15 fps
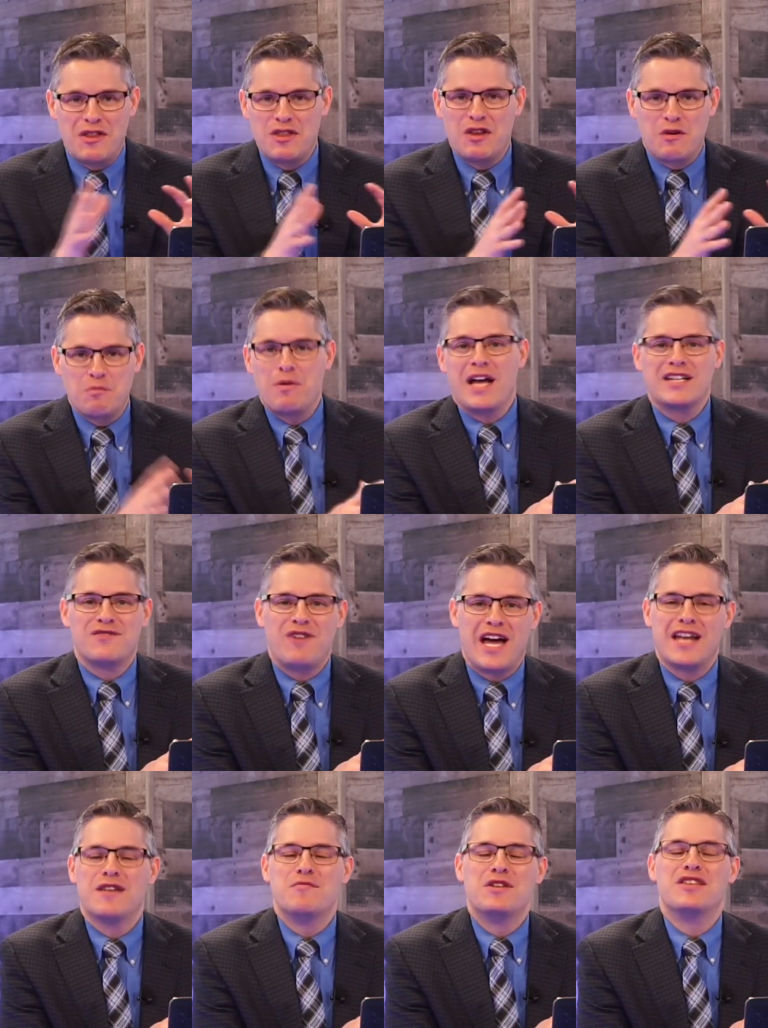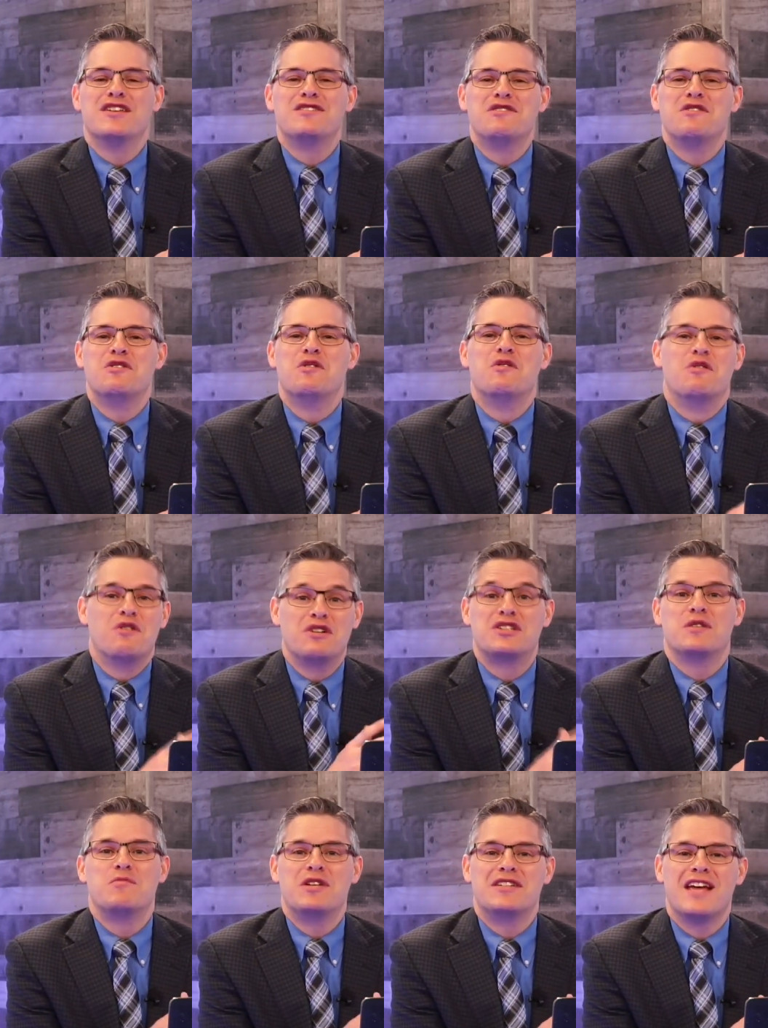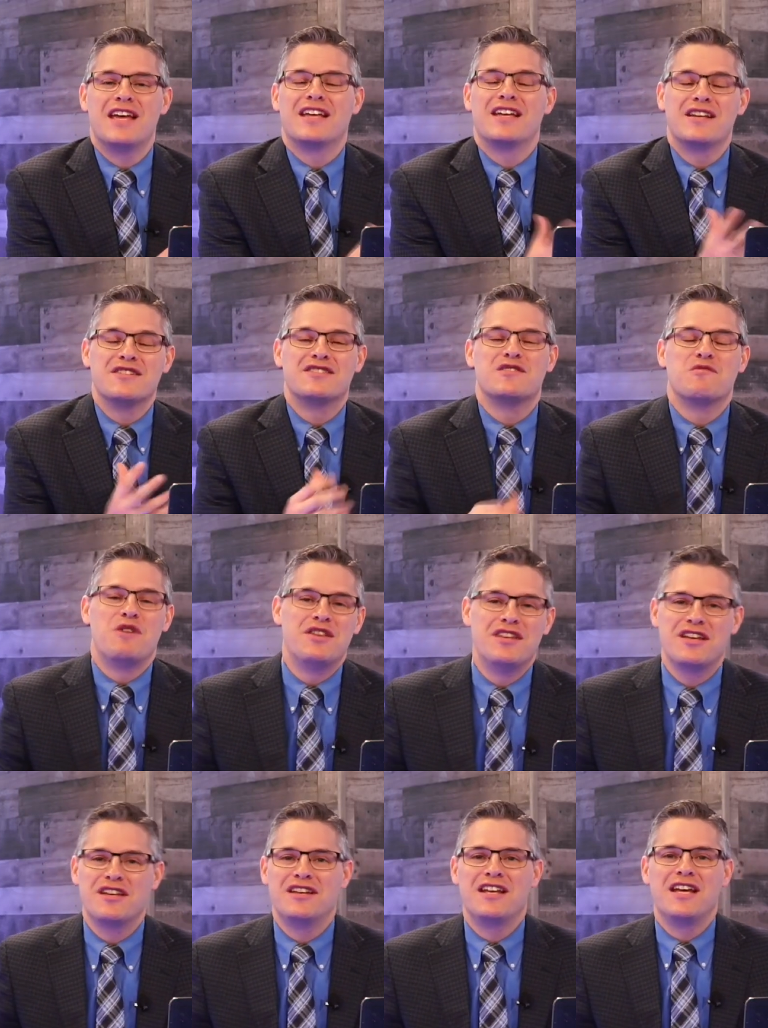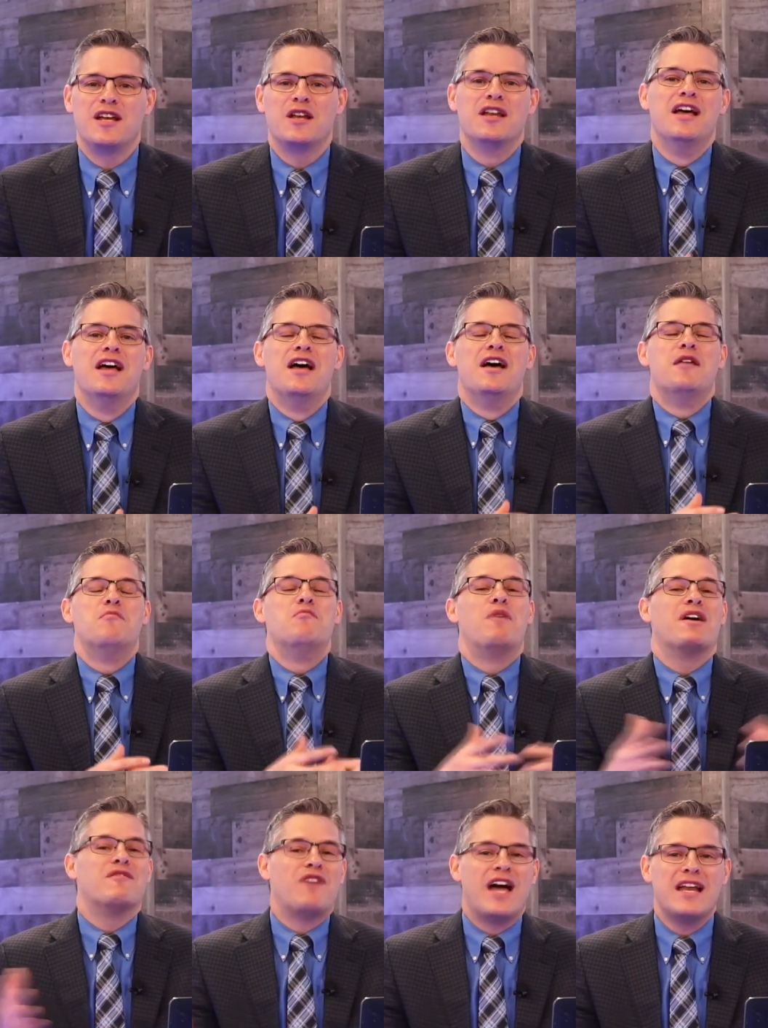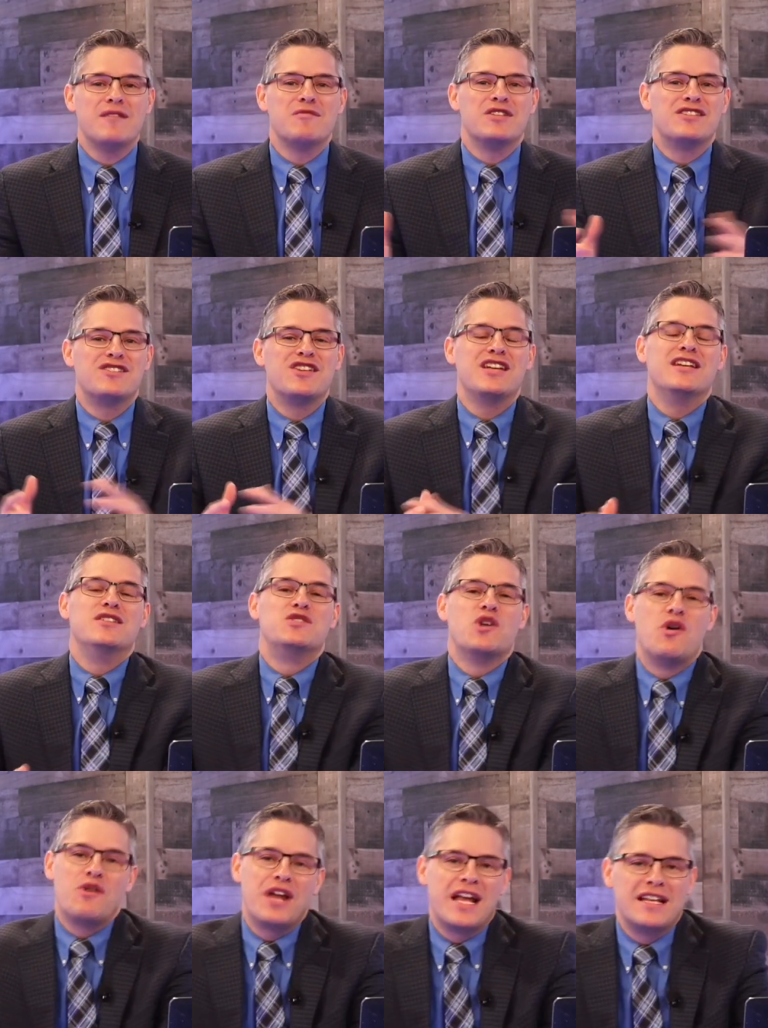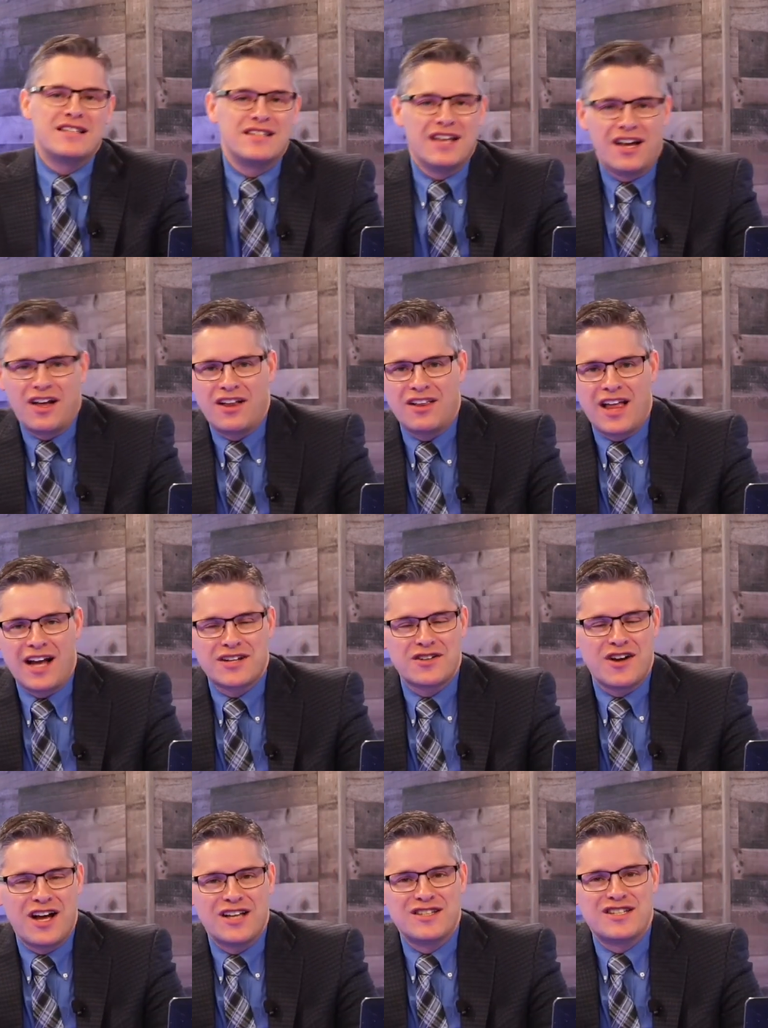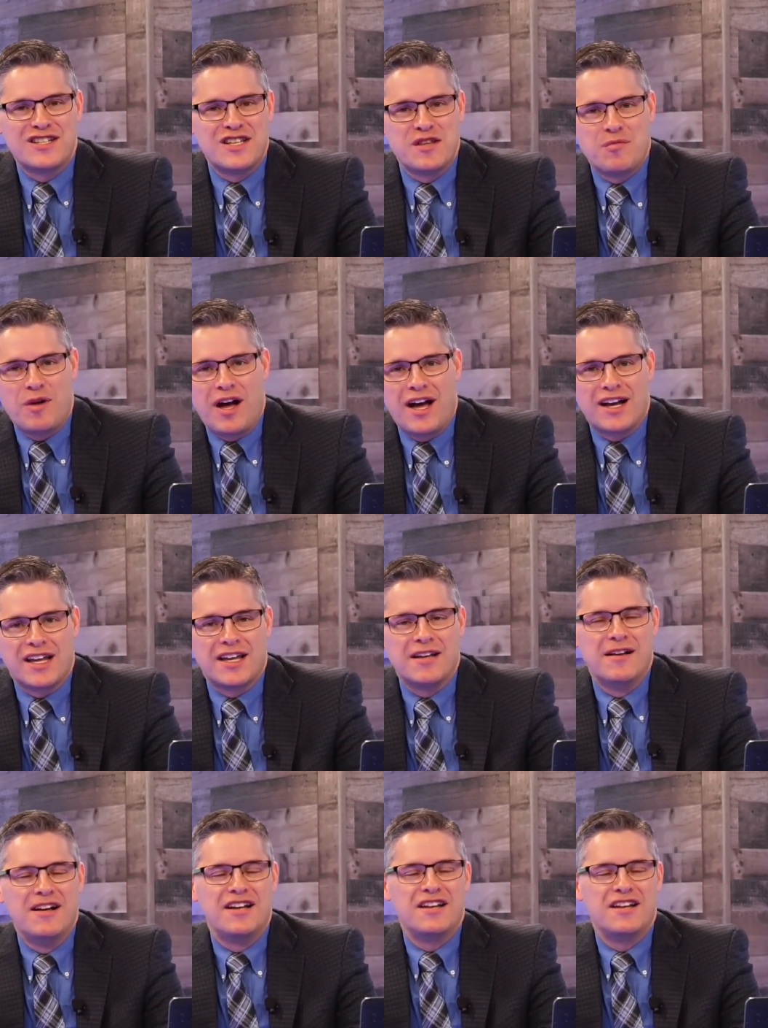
the best vitamin that you should be taking is the one that you need. But vitamin C donates electrons to the body.